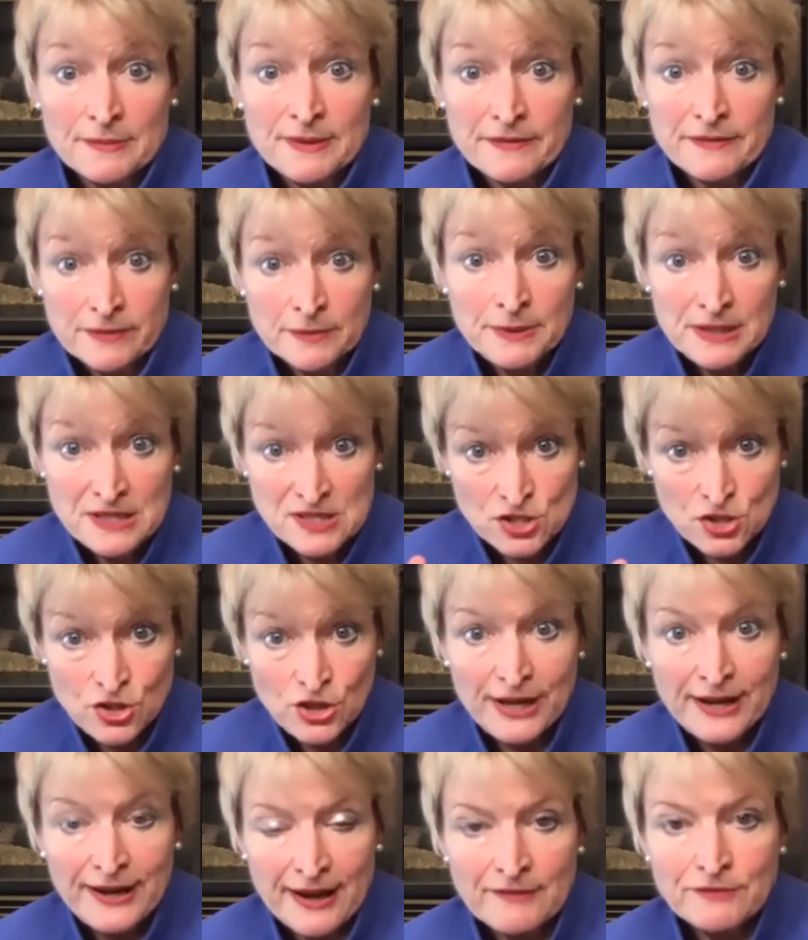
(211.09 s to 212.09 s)
Everybody's
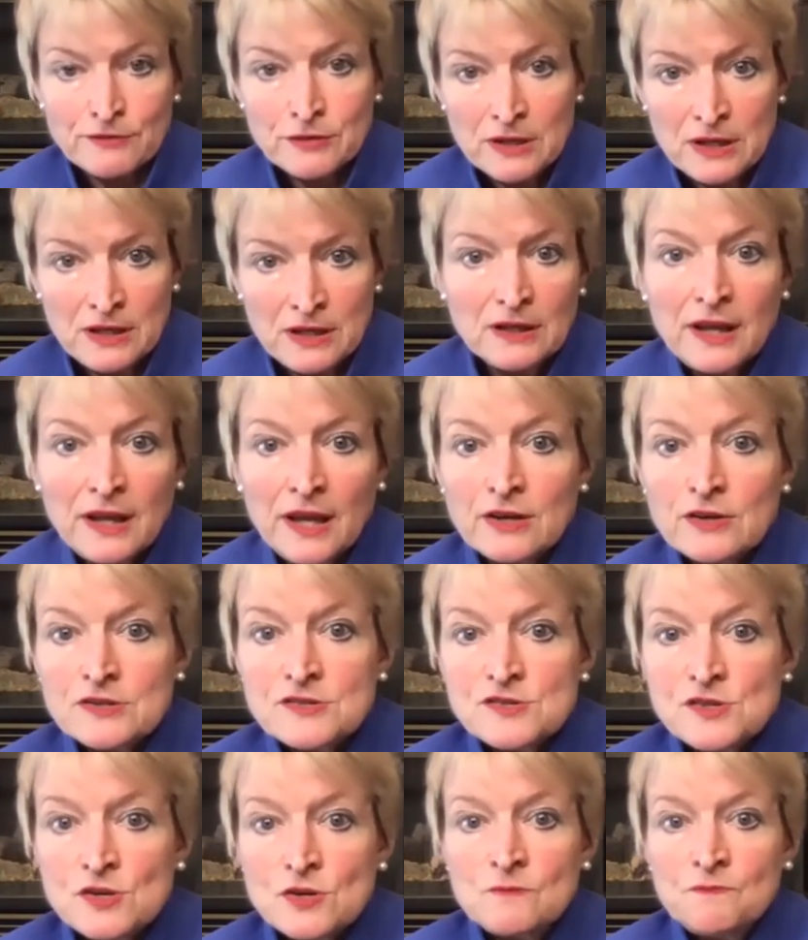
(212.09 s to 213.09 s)
looking after an indicator.
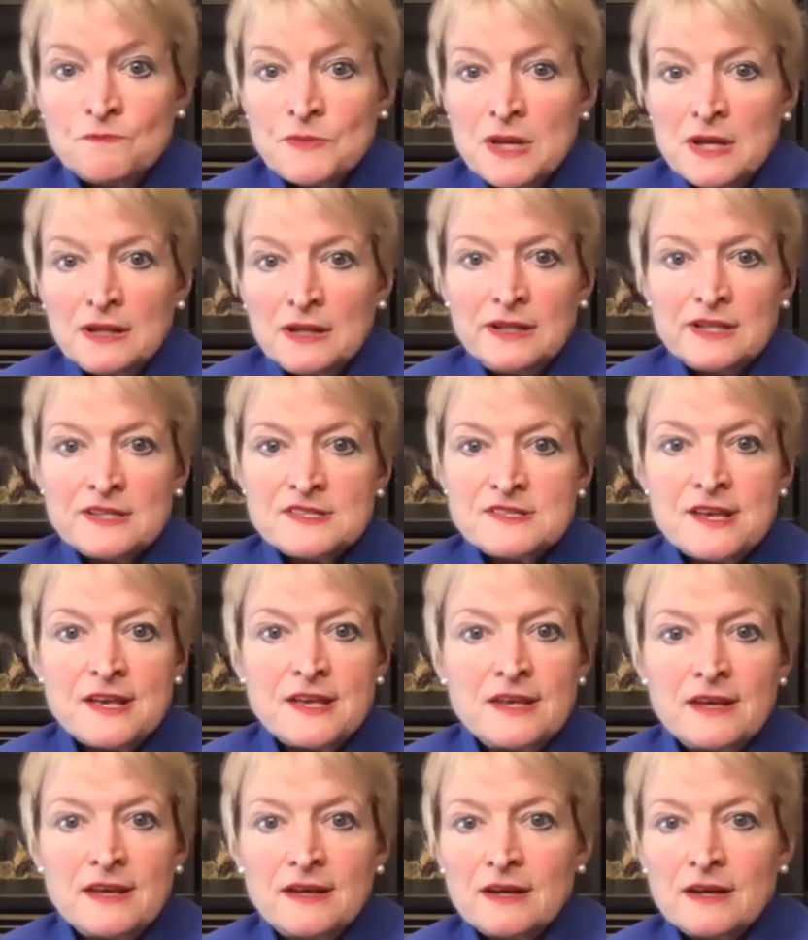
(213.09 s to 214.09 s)
So let's
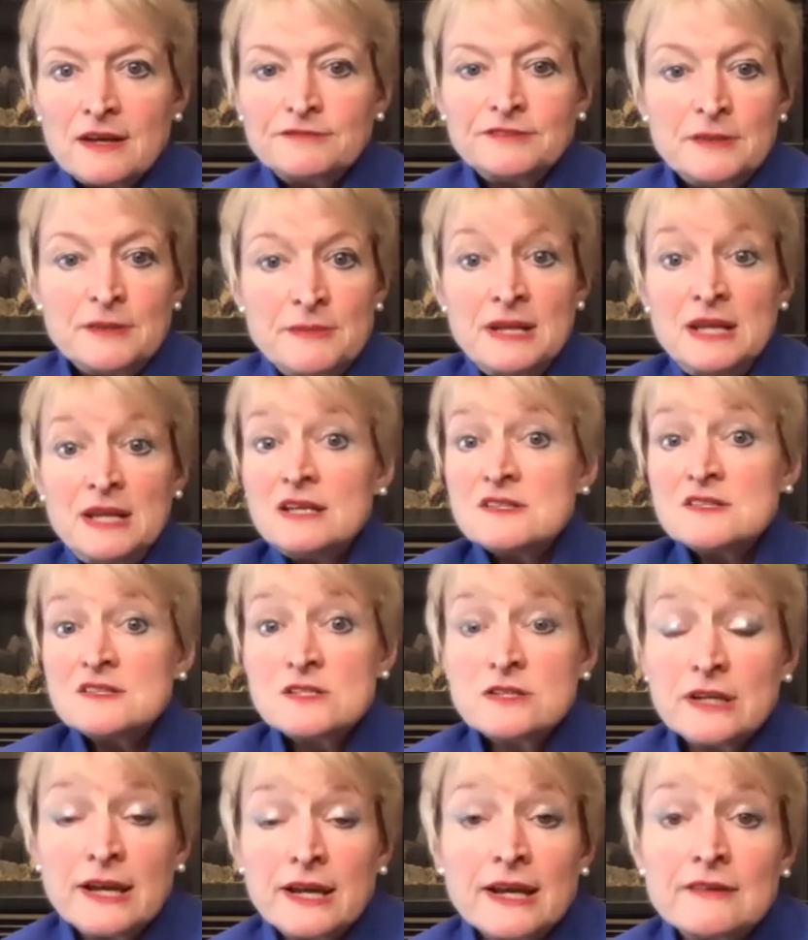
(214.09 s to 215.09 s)
say Flaminia is
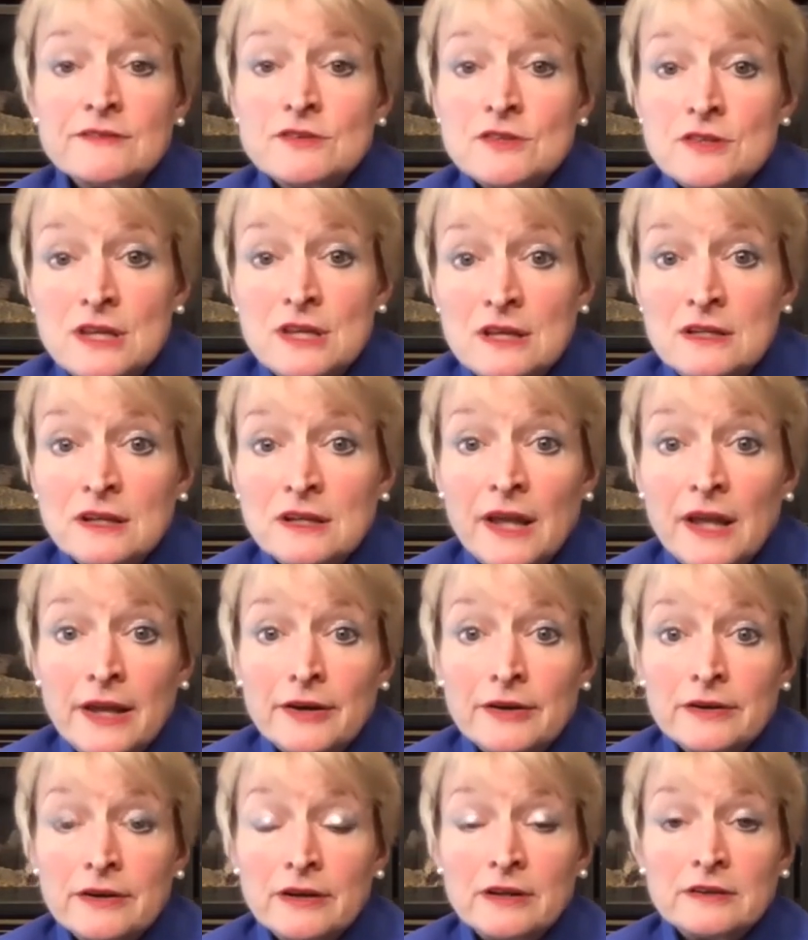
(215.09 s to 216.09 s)
looking after the
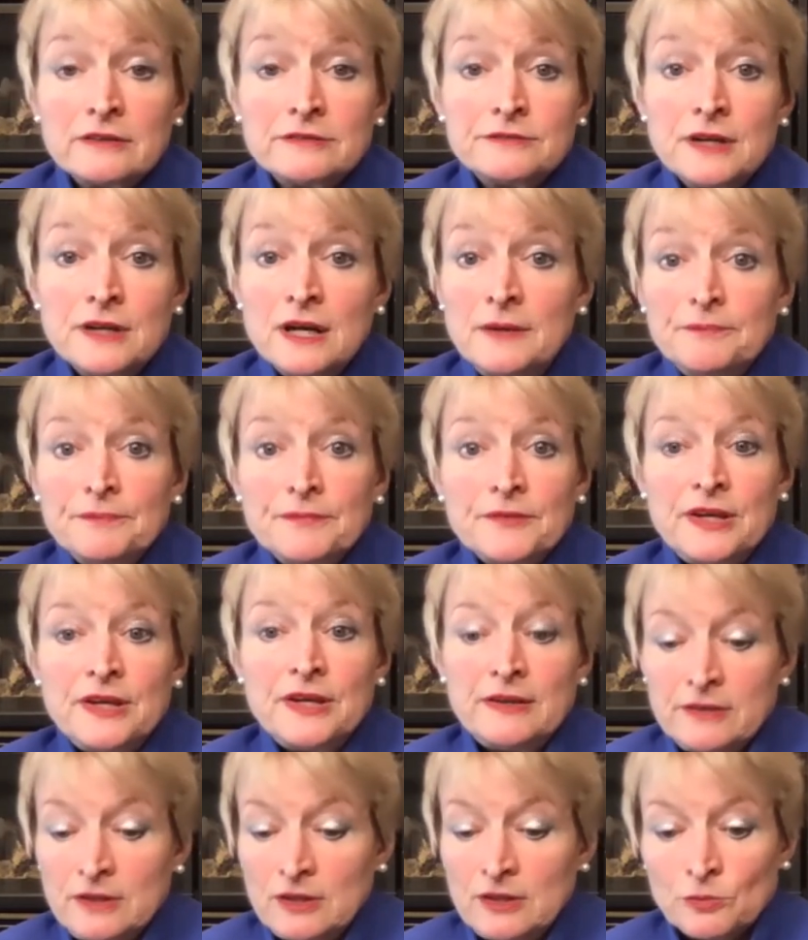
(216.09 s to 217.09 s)
indicator of,
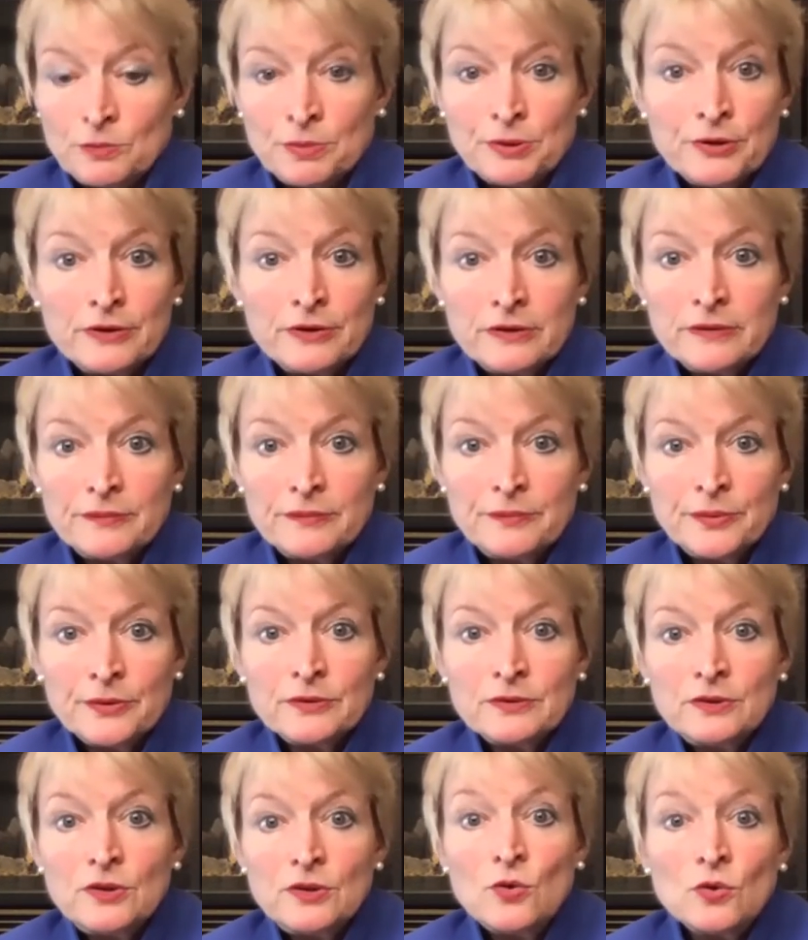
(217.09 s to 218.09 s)
you know, per
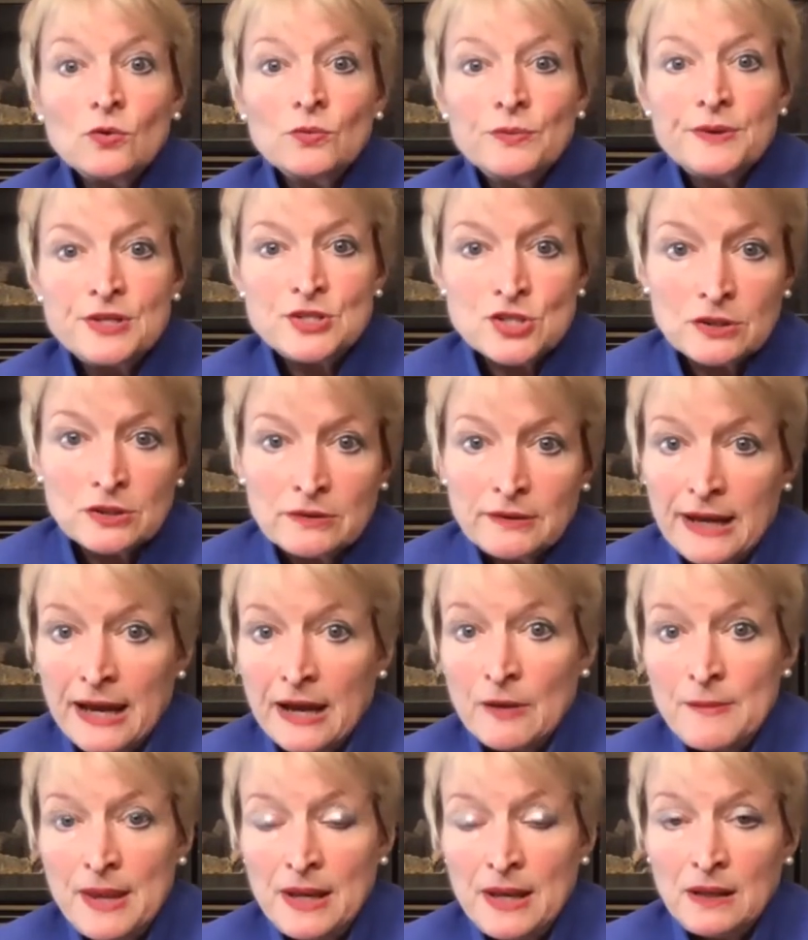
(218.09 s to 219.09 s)
local region,
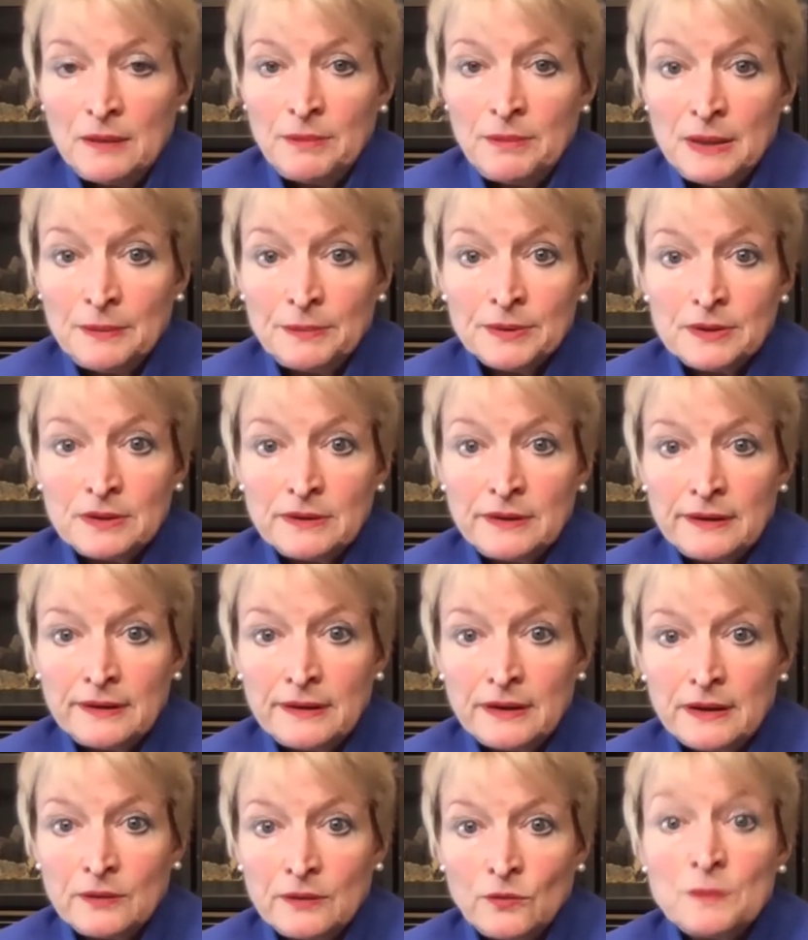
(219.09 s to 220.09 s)
how many people,
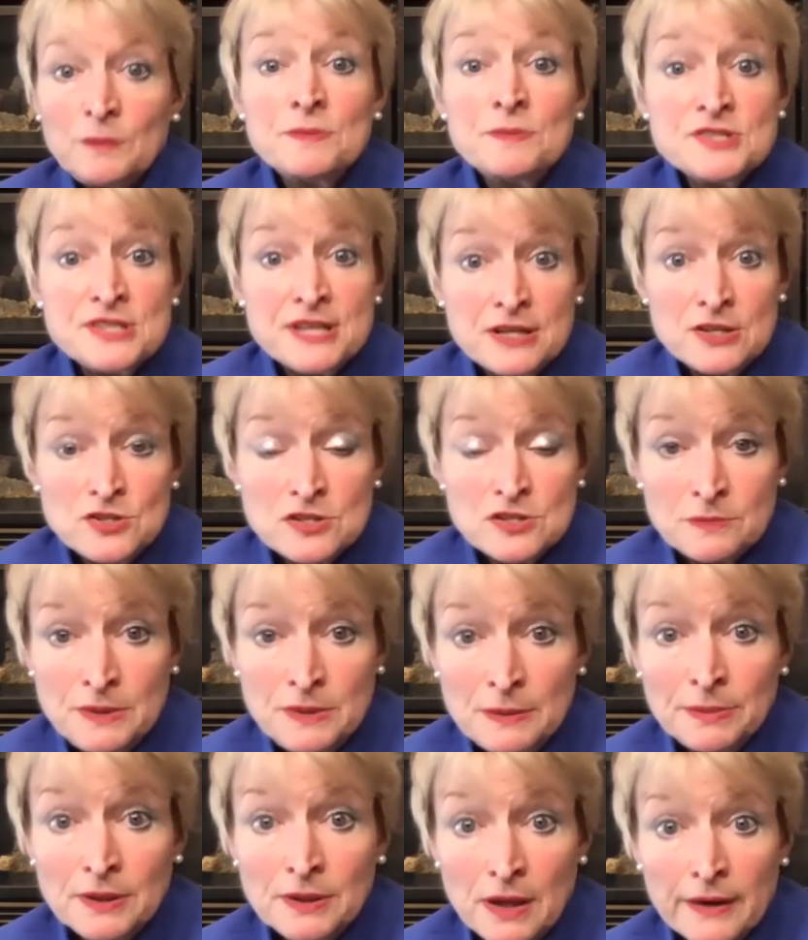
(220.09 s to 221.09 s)
what percentage of the
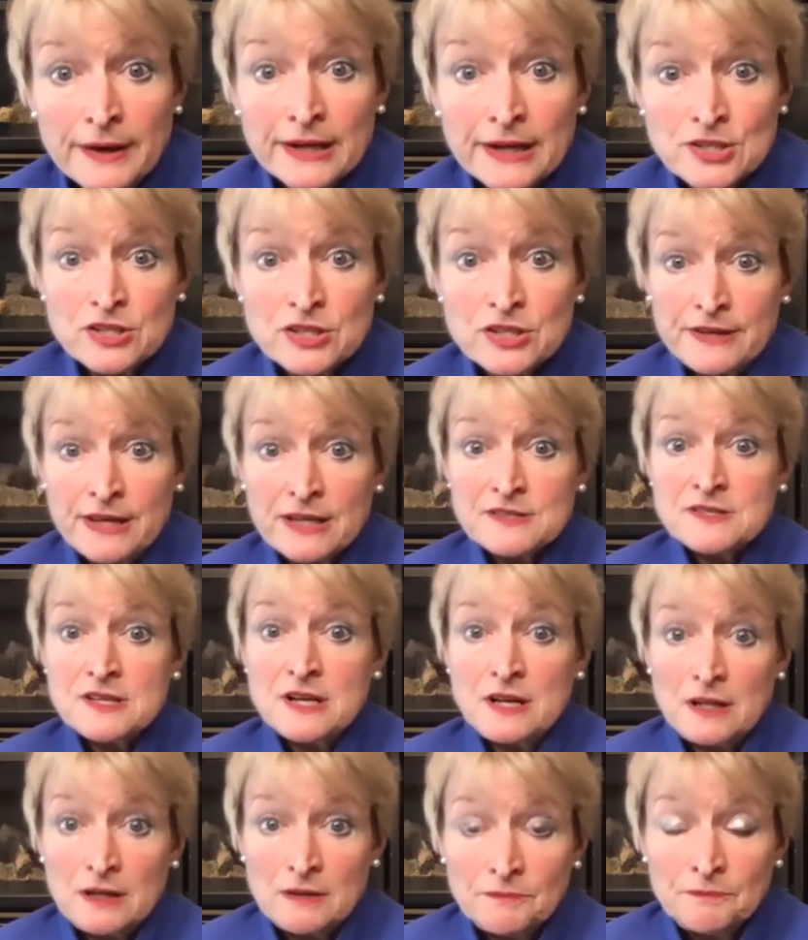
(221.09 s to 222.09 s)
people are actually
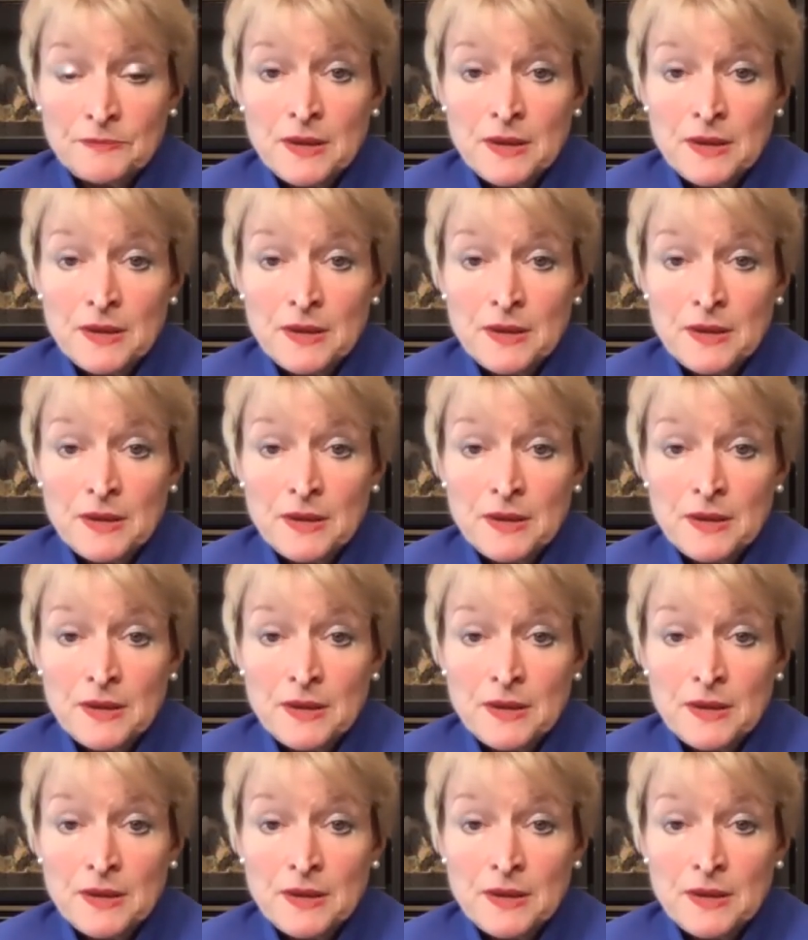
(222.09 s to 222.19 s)
vaccinated.